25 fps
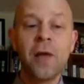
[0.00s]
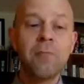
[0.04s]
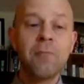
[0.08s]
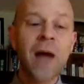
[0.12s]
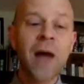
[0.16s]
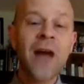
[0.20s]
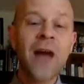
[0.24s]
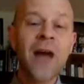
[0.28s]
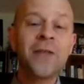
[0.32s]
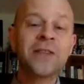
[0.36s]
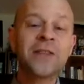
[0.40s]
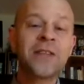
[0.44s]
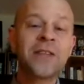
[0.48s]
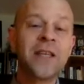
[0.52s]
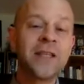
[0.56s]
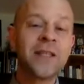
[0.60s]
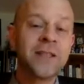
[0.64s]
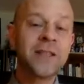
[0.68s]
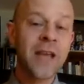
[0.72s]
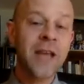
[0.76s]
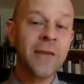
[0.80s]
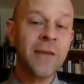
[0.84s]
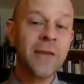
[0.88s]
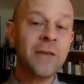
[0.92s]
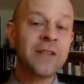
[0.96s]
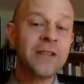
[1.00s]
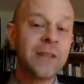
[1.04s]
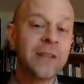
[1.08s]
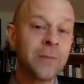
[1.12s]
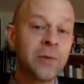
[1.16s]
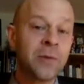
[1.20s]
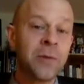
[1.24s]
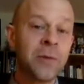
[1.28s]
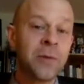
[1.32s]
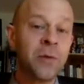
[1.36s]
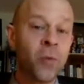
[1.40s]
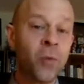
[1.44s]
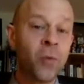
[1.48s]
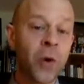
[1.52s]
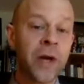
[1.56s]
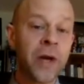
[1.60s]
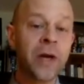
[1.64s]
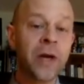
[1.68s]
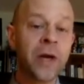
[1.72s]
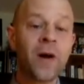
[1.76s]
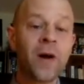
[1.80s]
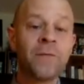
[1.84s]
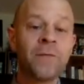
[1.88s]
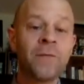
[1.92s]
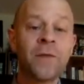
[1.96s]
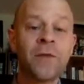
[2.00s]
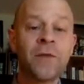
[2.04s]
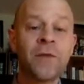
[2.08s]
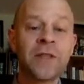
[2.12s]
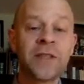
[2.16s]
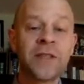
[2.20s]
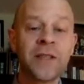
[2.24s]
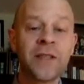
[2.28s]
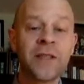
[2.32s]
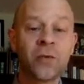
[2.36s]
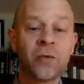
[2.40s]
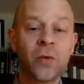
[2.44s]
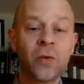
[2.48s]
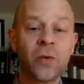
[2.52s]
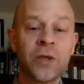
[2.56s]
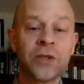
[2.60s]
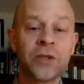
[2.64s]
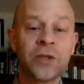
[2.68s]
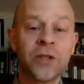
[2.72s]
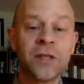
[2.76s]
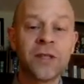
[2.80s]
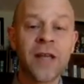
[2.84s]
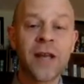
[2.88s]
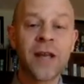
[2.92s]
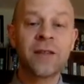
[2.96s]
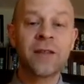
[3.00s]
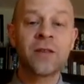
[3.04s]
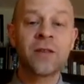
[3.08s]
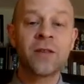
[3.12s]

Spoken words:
Madison and Davis seem to be working off of this intuition that